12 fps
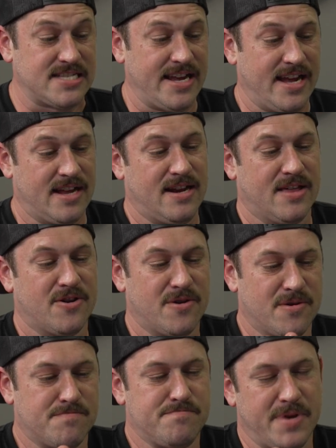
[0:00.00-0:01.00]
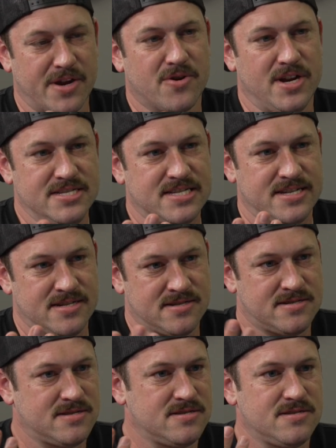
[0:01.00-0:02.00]
say another big
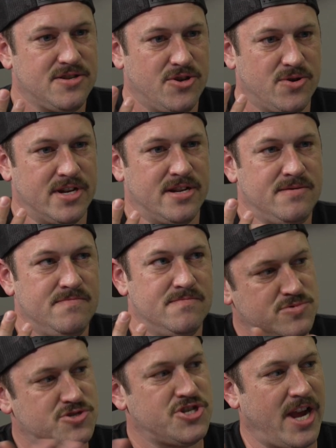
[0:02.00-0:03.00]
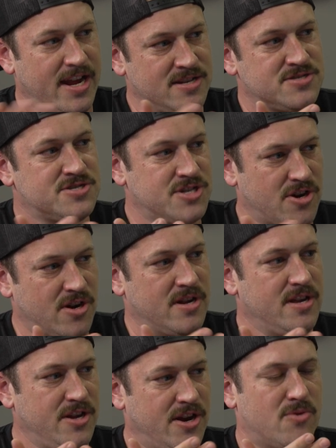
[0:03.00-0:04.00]
reason you would change
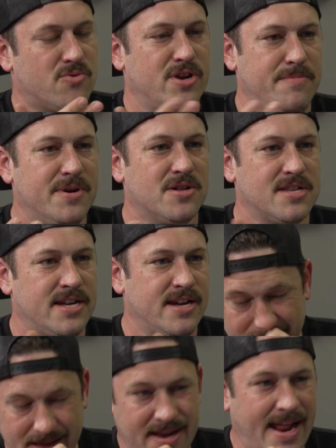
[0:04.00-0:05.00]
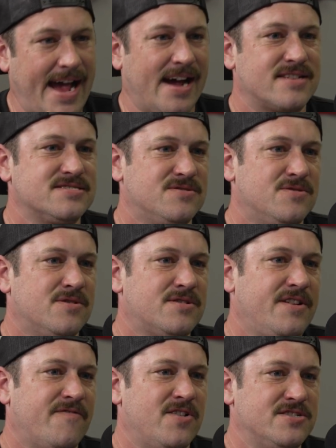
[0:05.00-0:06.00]
or, rebuild an axle
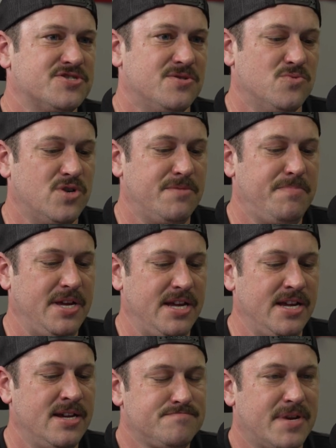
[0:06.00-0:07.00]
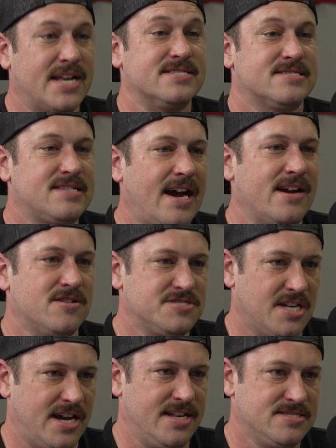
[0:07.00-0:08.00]
differential would be because of tire
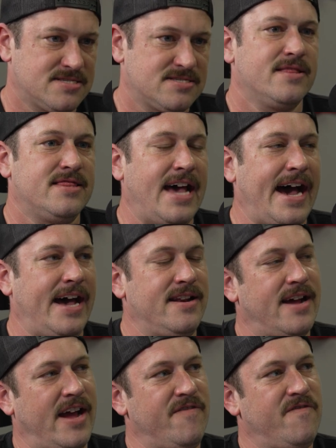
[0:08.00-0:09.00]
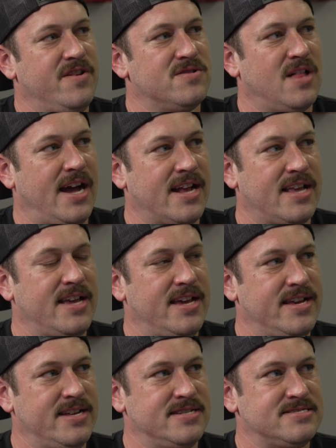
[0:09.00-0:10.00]
size. That I feel like
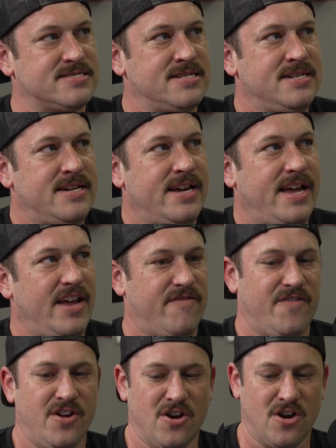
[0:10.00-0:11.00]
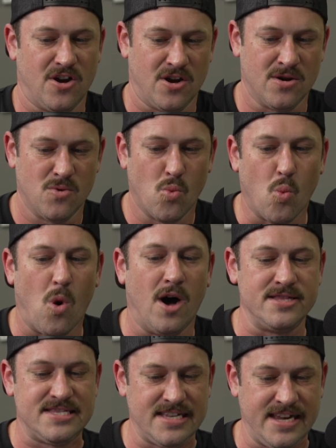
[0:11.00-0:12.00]
is if you're
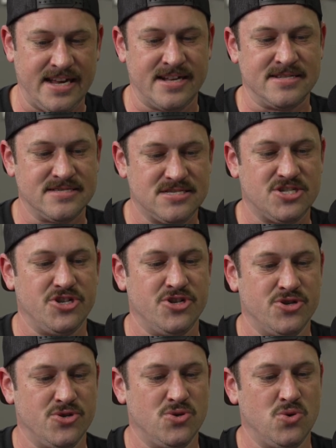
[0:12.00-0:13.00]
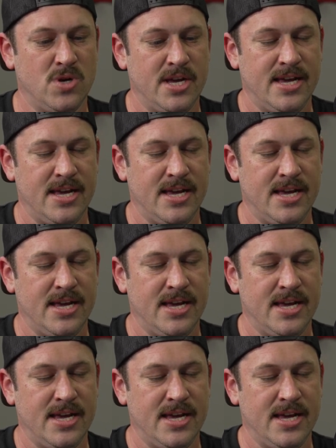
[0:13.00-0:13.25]
wanting to